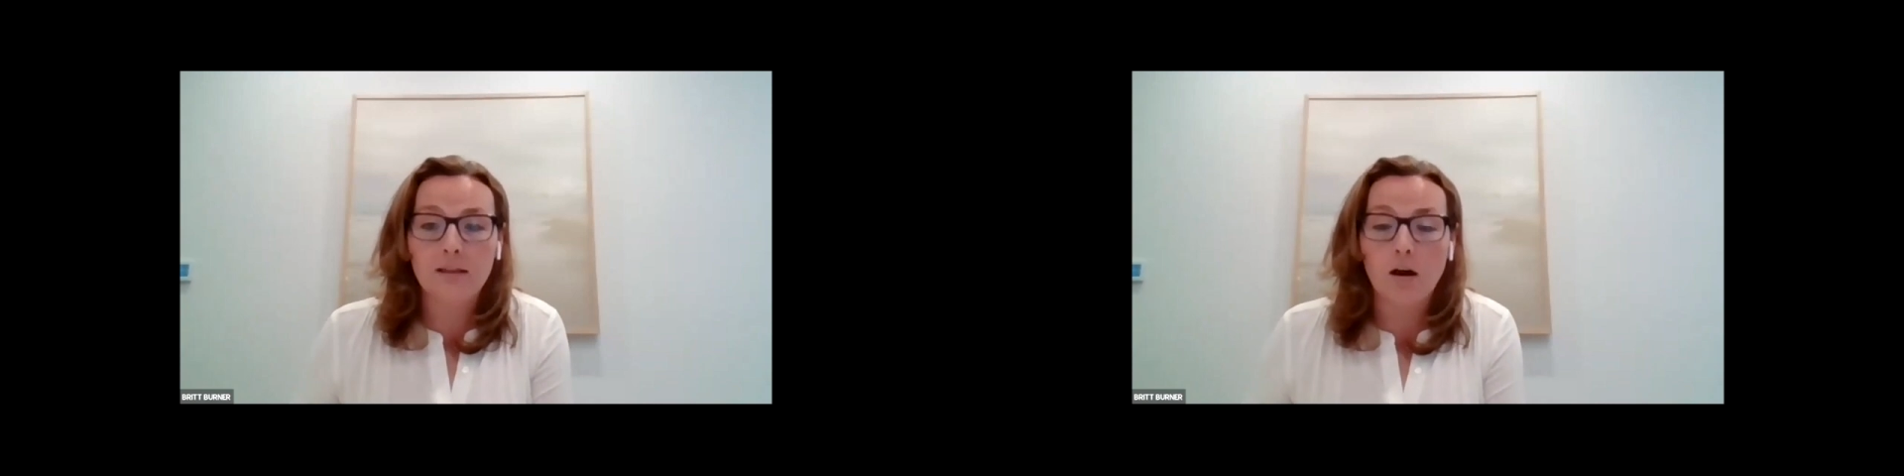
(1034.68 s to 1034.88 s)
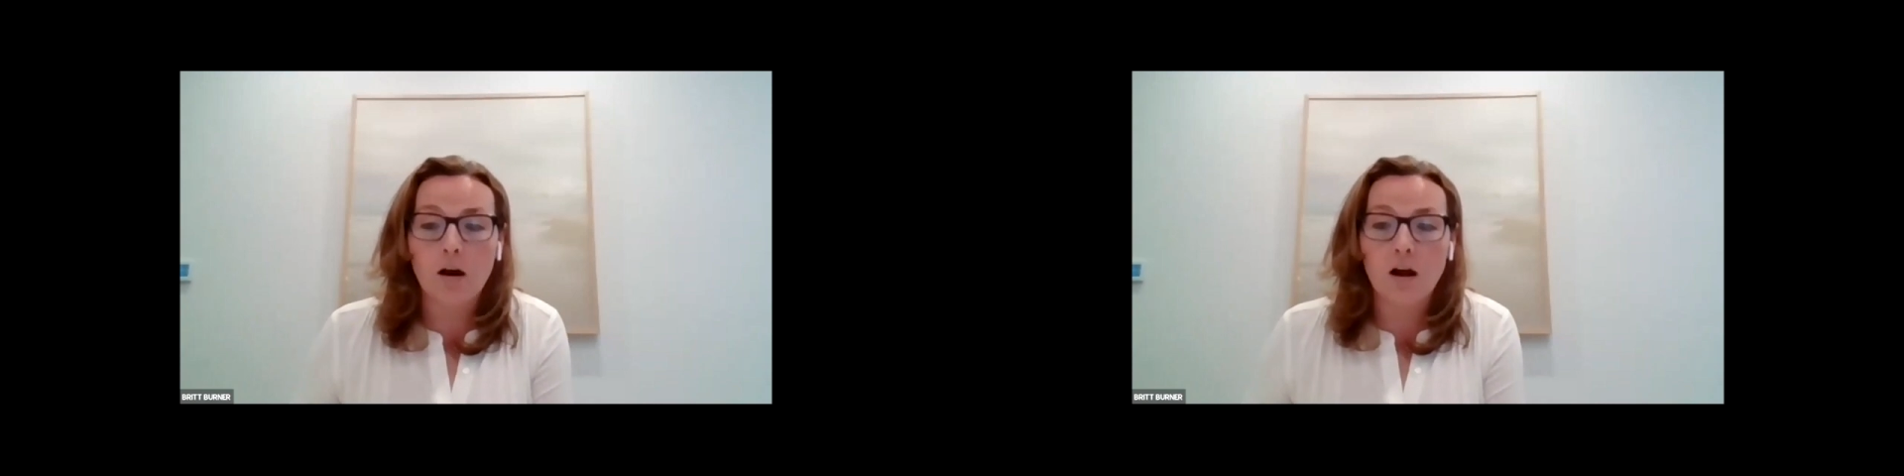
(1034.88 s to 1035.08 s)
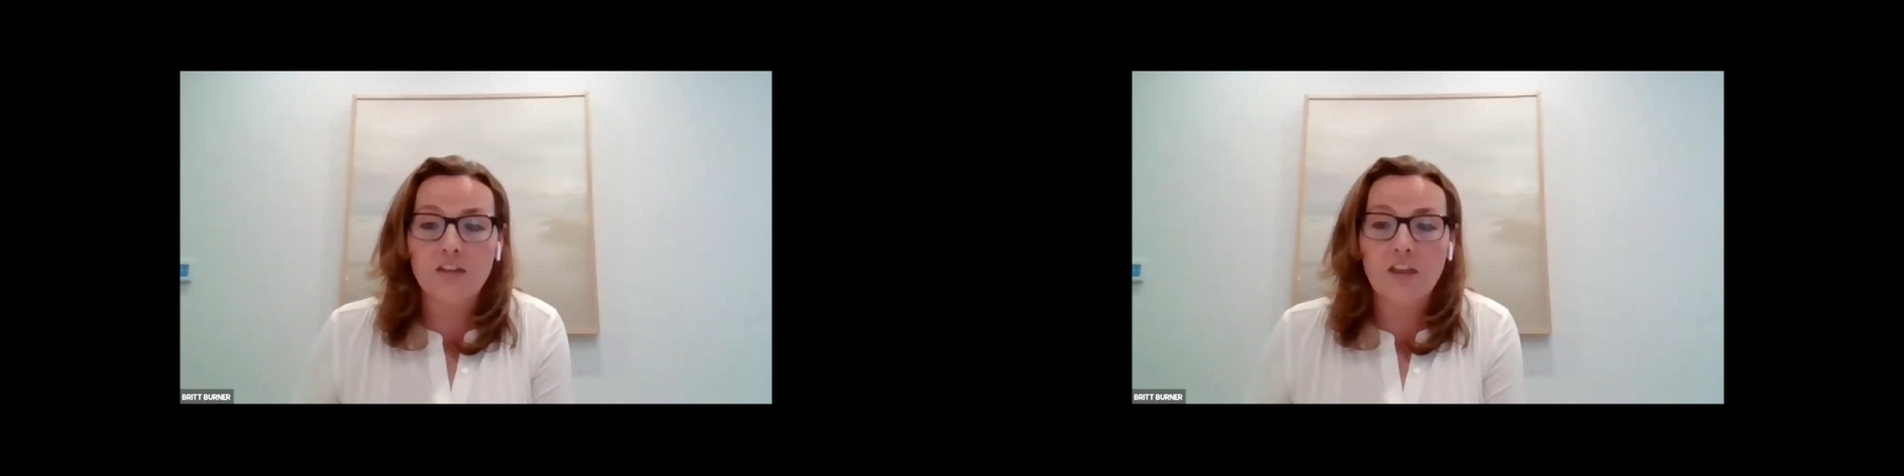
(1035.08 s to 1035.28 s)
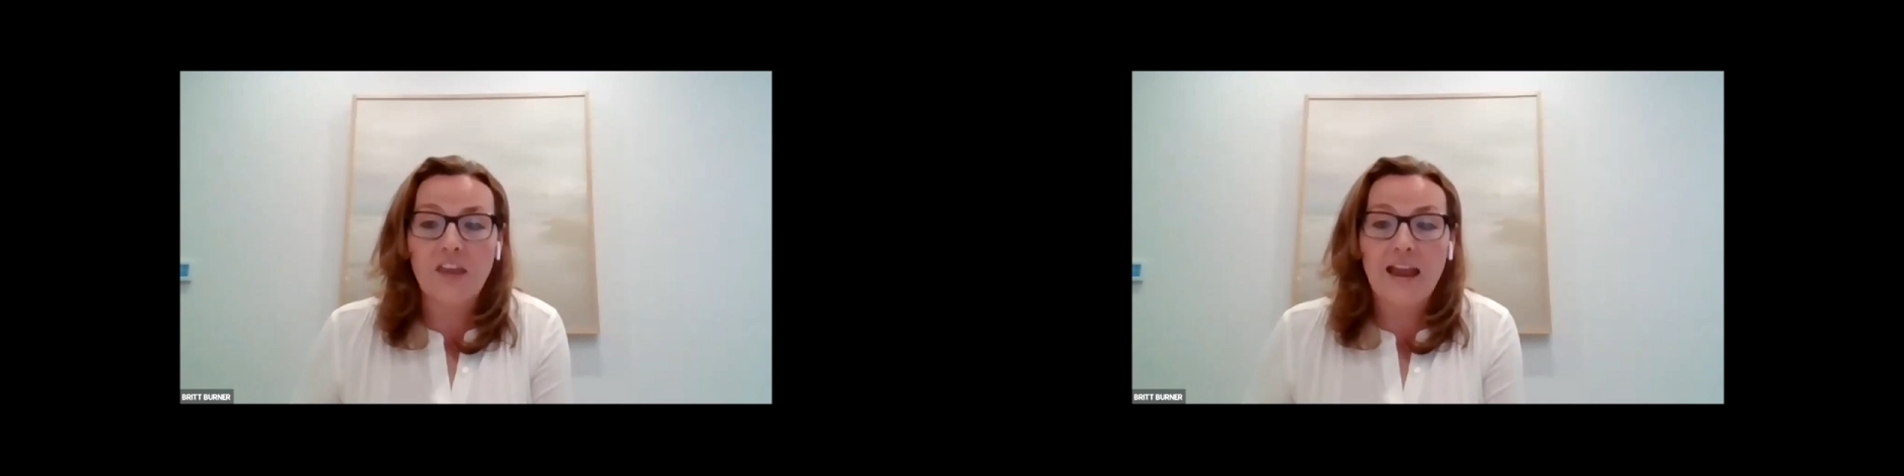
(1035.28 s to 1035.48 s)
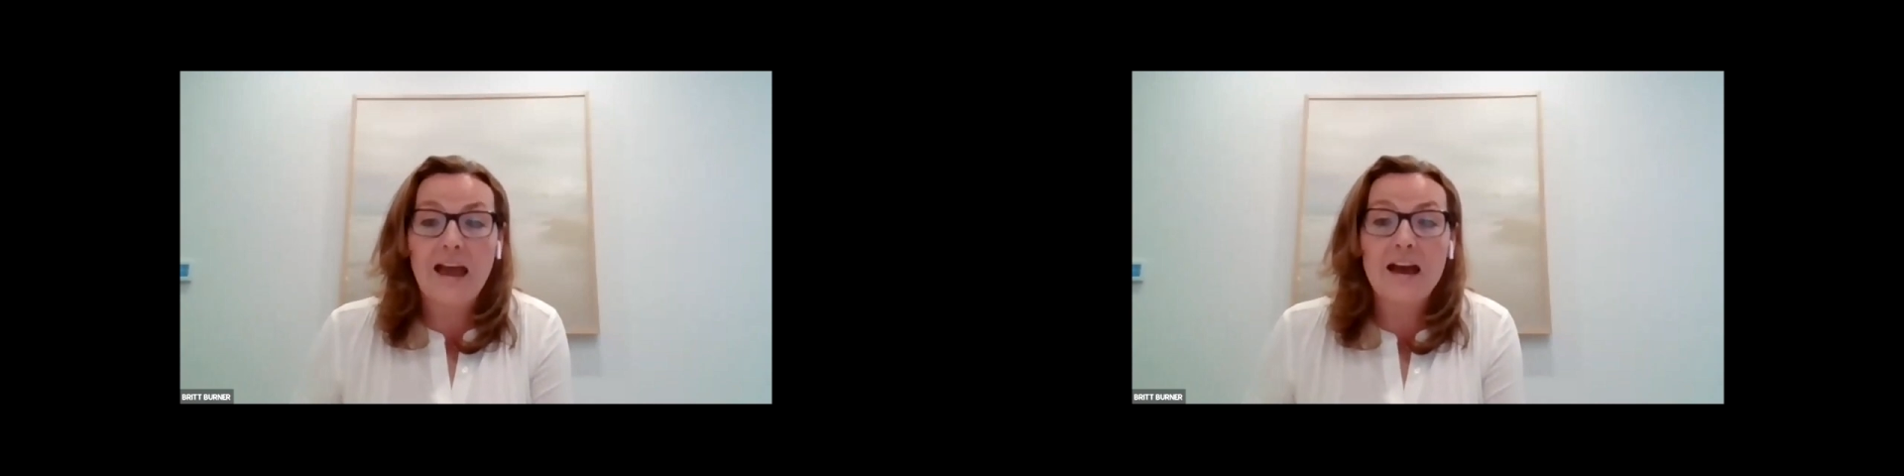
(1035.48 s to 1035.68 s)
by
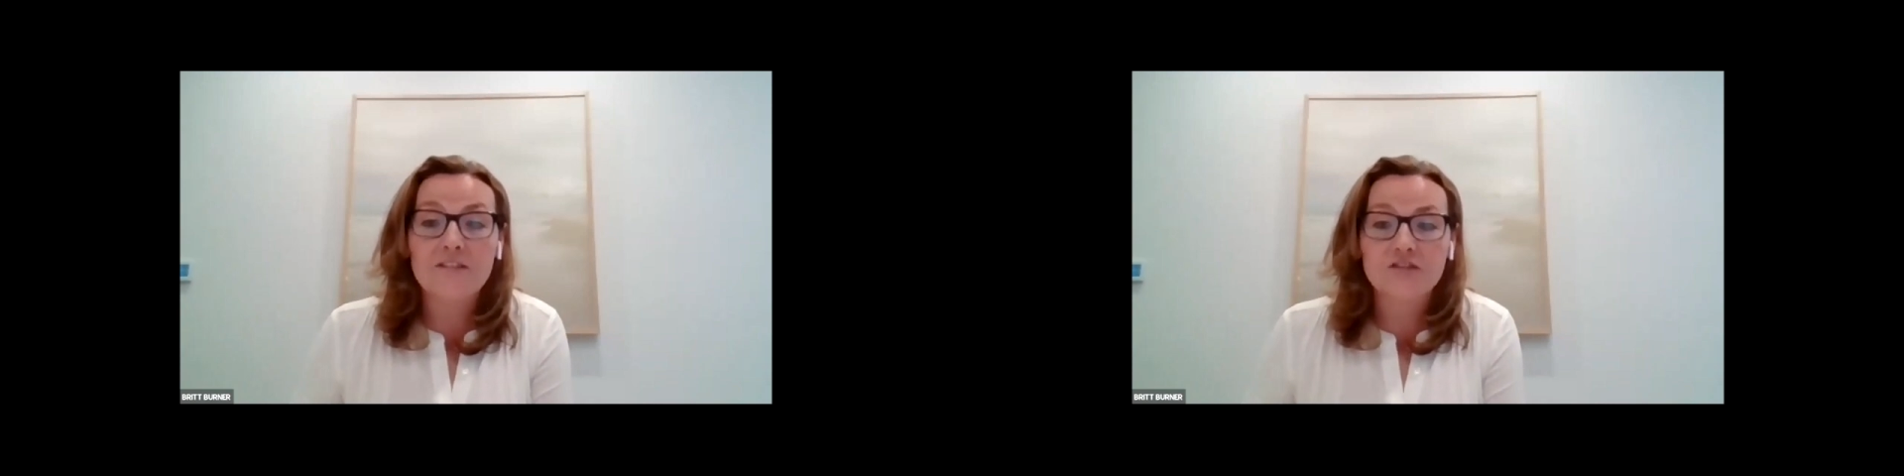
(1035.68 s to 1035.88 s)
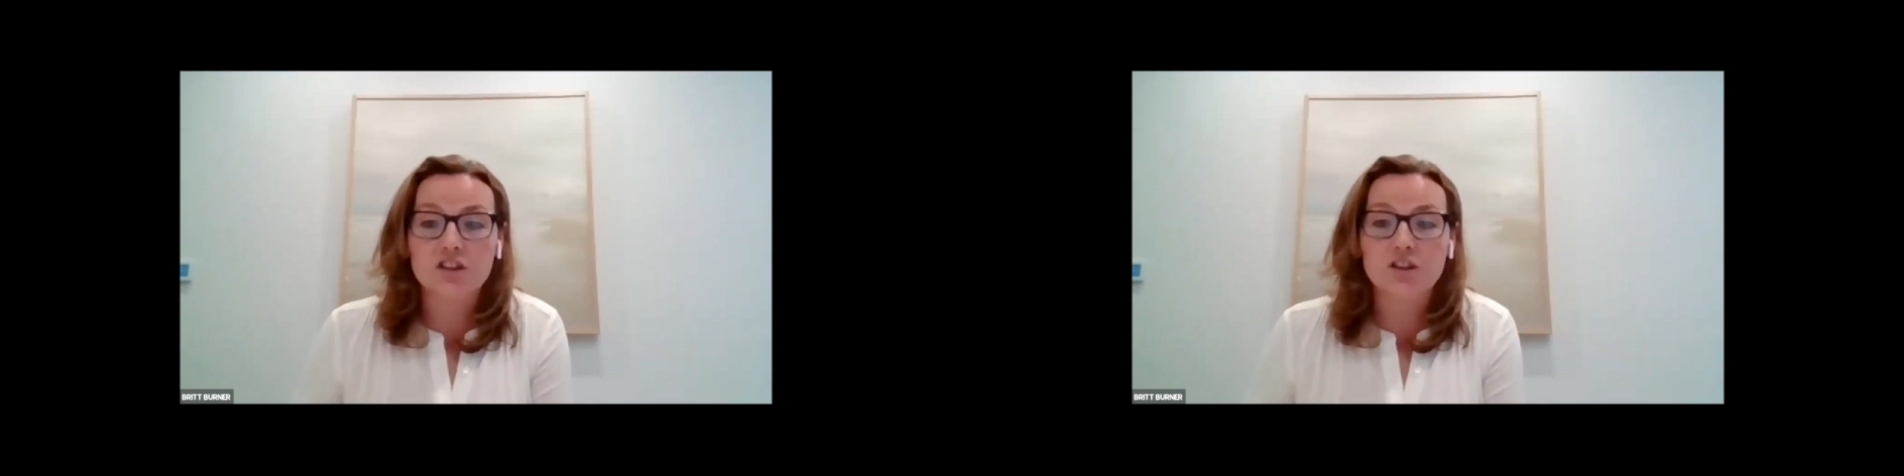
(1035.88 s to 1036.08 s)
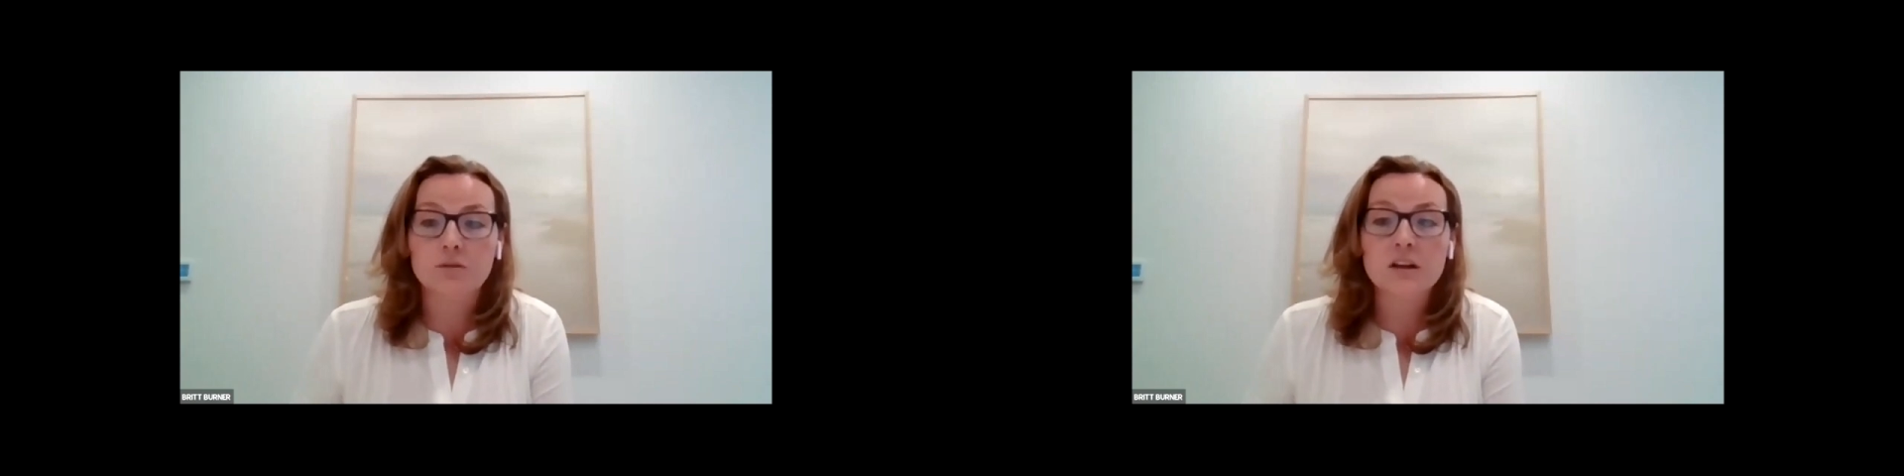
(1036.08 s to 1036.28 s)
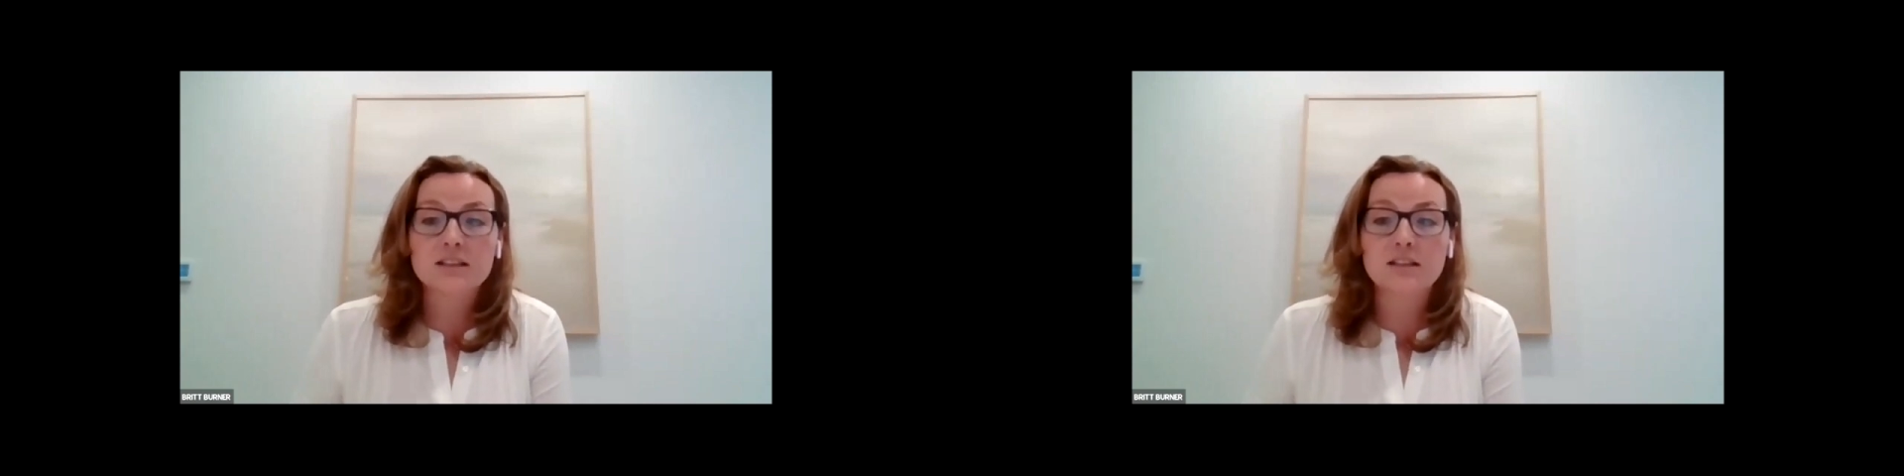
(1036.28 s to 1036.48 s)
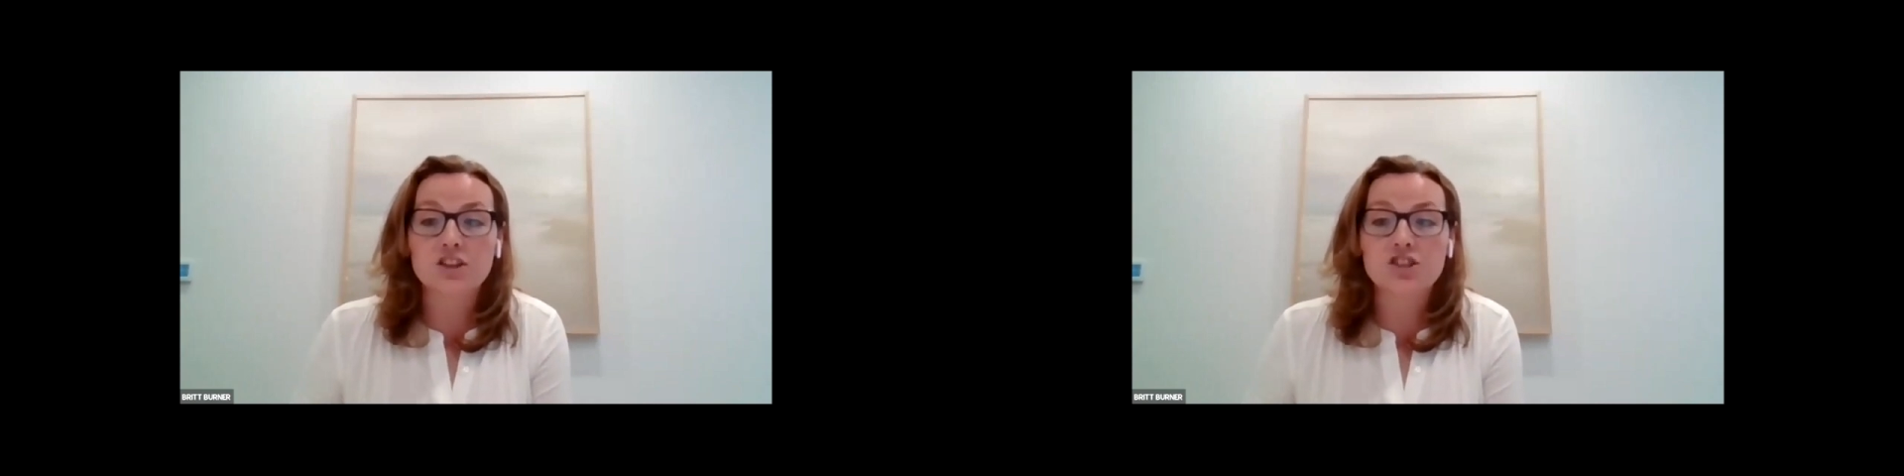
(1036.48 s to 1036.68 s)
law that they have
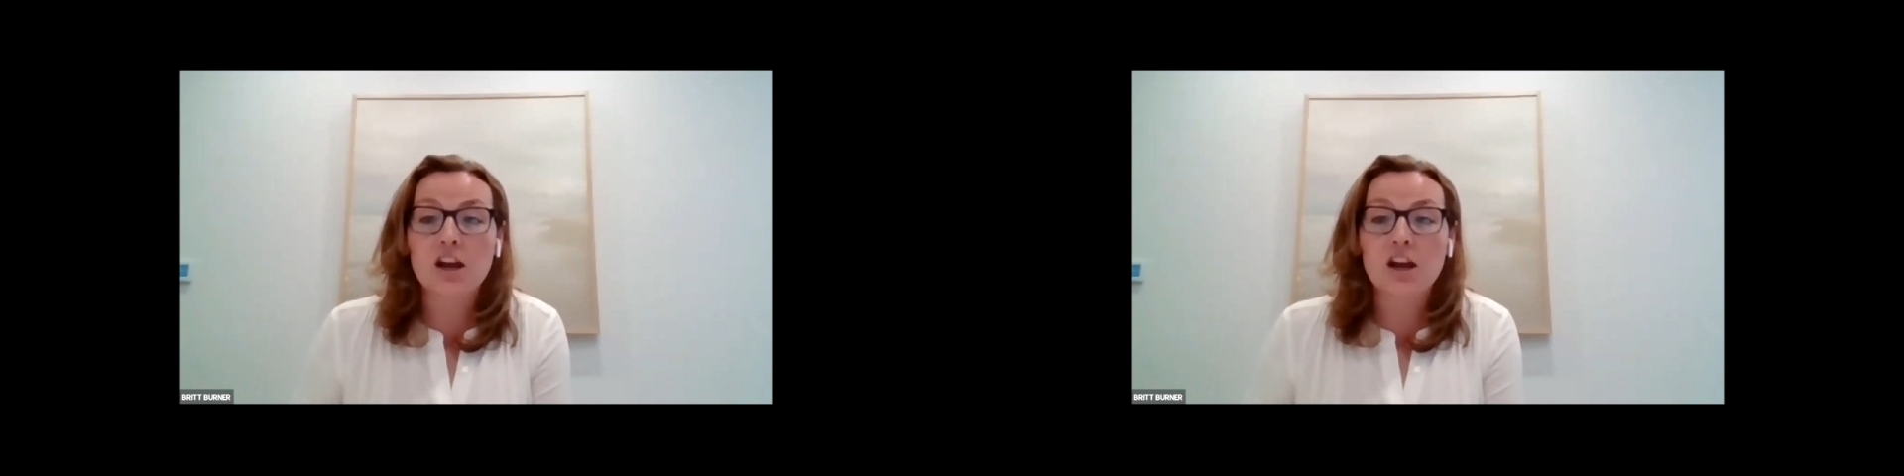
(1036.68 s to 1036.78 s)
to,